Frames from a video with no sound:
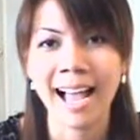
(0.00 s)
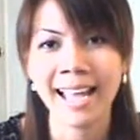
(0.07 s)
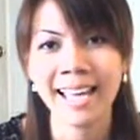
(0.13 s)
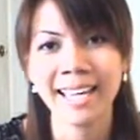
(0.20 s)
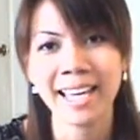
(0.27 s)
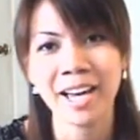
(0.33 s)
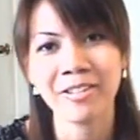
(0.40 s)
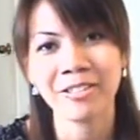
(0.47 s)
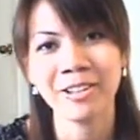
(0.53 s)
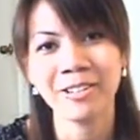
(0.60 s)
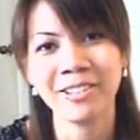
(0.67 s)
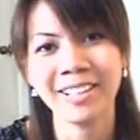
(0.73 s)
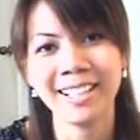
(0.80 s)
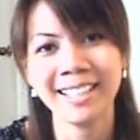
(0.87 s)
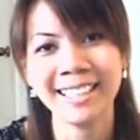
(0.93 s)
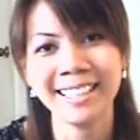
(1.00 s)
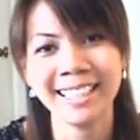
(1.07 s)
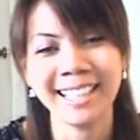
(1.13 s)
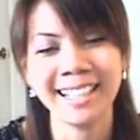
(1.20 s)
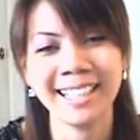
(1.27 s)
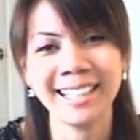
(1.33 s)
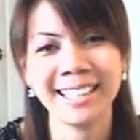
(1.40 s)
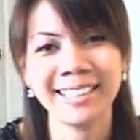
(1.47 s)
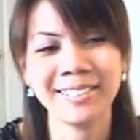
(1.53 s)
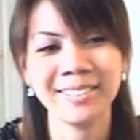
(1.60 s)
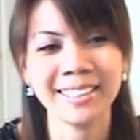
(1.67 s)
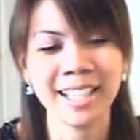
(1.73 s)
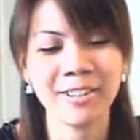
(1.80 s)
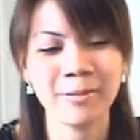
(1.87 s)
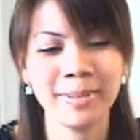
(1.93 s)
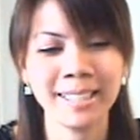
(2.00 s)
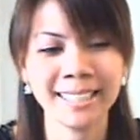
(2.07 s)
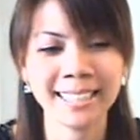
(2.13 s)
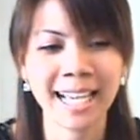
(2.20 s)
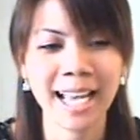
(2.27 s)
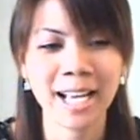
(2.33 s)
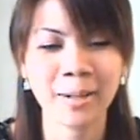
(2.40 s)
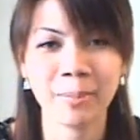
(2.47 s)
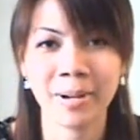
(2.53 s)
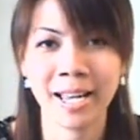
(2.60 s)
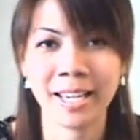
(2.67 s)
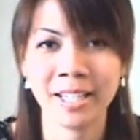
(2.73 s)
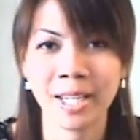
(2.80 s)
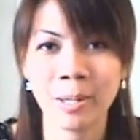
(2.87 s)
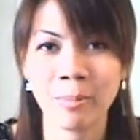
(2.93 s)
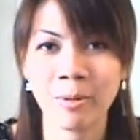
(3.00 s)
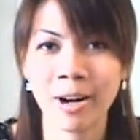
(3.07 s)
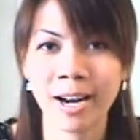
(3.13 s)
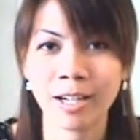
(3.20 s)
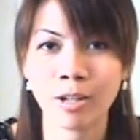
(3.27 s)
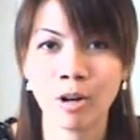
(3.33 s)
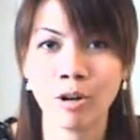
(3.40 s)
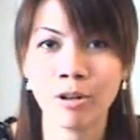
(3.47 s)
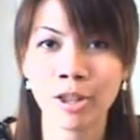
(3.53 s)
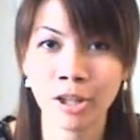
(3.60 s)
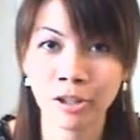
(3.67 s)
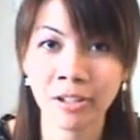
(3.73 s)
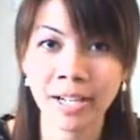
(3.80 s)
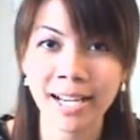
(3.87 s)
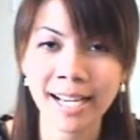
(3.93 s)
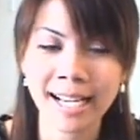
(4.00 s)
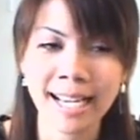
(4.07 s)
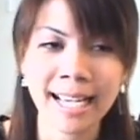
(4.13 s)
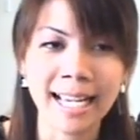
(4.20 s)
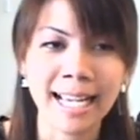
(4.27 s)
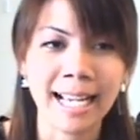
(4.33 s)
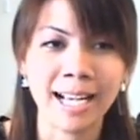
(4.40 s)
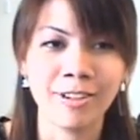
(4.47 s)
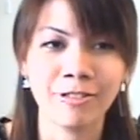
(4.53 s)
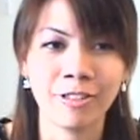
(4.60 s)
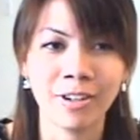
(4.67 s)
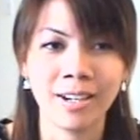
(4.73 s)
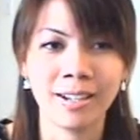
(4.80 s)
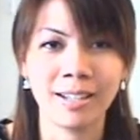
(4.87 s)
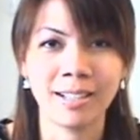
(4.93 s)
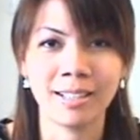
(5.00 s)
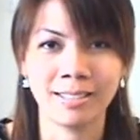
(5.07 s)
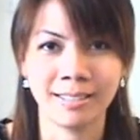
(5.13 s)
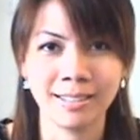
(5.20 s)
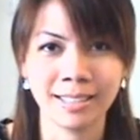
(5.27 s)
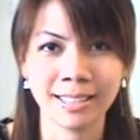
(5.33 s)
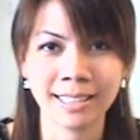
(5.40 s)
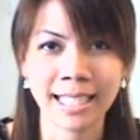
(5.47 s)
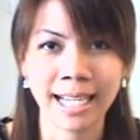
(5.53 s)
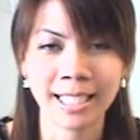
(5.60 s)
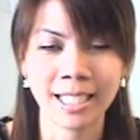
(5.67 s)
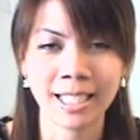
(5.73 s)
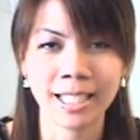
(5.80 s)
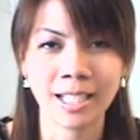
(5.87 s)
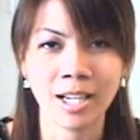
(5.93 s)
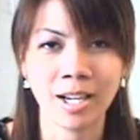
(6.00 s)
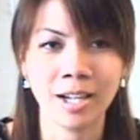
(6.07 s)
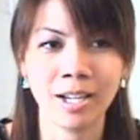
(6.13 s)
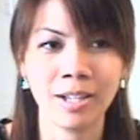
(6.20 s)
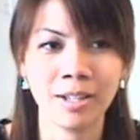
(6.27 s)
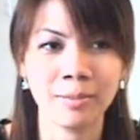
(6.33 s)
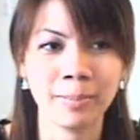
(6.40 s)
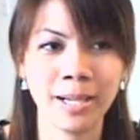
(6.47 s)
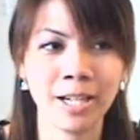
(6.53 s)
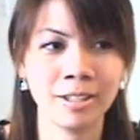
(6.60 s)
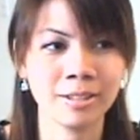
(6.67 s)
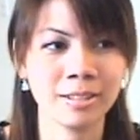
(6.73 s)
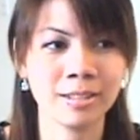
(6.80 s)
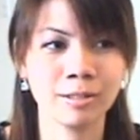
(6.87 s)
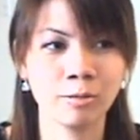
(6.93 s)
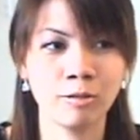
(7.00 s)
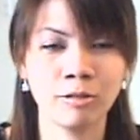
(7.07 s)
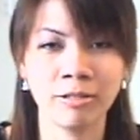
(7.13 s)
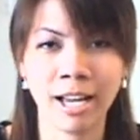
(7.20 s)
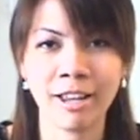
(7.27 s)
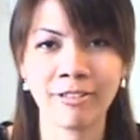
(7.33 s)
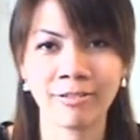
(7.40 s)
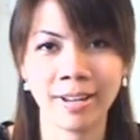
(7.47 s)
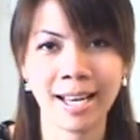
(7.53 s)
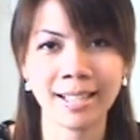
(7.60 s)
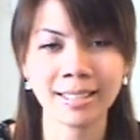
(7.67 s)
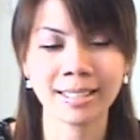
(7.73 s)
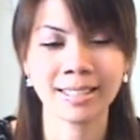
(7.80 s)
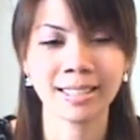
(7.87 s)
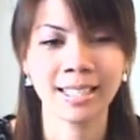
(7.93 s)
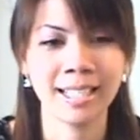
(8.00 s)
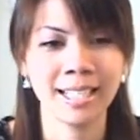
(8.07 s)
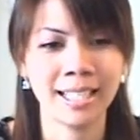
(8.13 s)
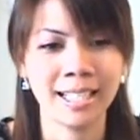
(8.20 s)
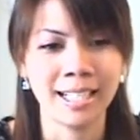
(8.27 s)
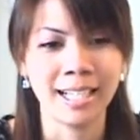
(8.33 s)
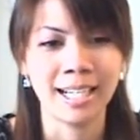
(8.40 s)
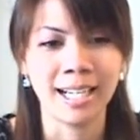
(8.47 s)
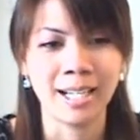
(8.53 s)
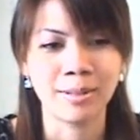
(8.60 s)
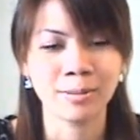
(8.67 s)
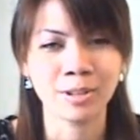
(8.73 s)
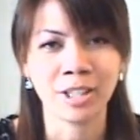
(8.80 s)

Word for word: Hi, hi everyone. Um, I've been tagged by NameRack03 for tagging uh, about 5 facts.